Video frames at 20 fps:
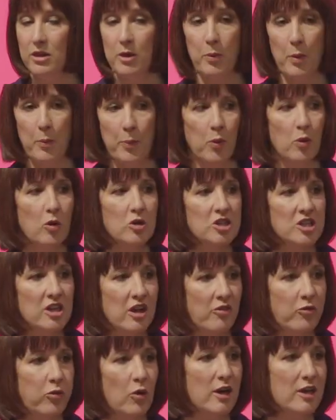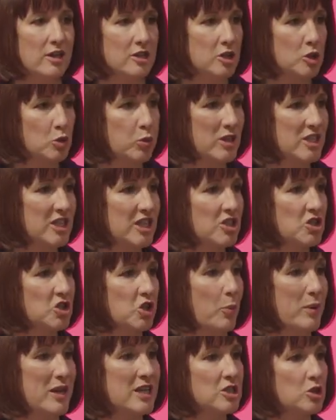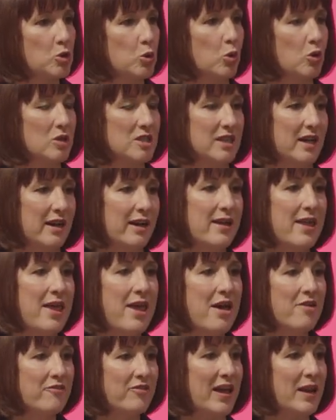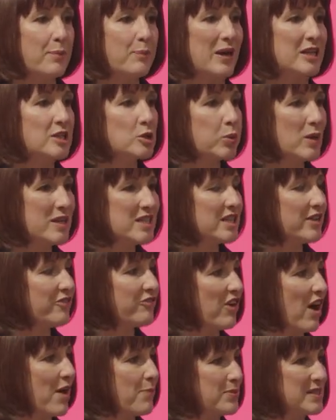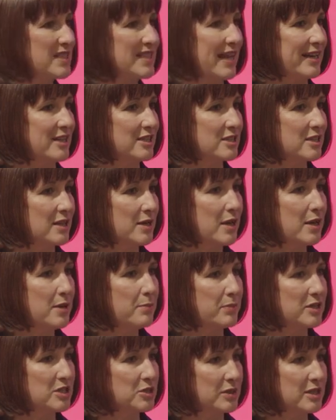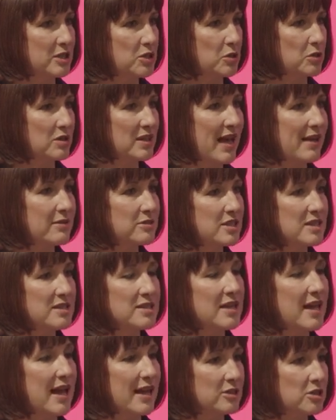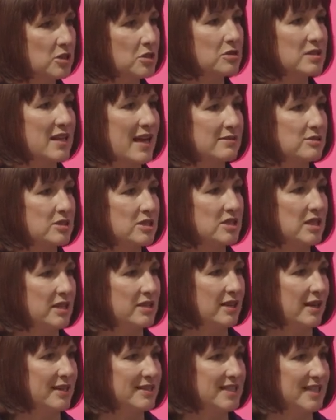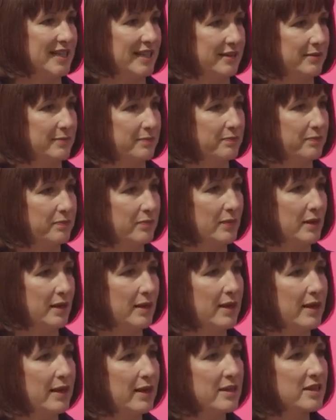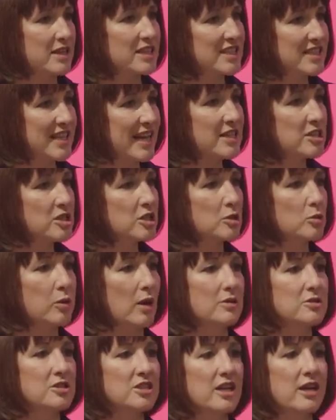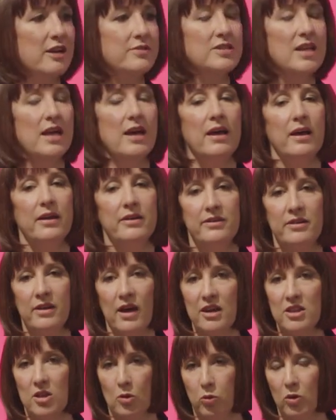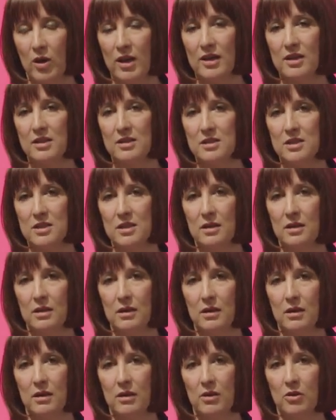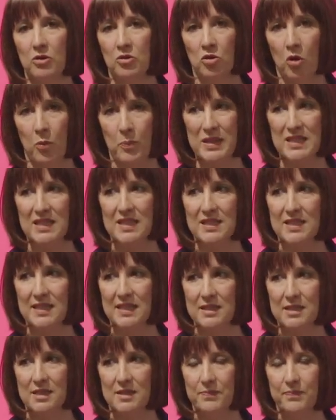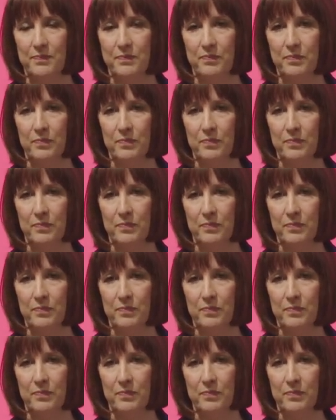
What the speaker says: The proportion of workers switching job each quarter fell by 25%. Between 2000 and 2019. The status quo serves neither workers nor businesses.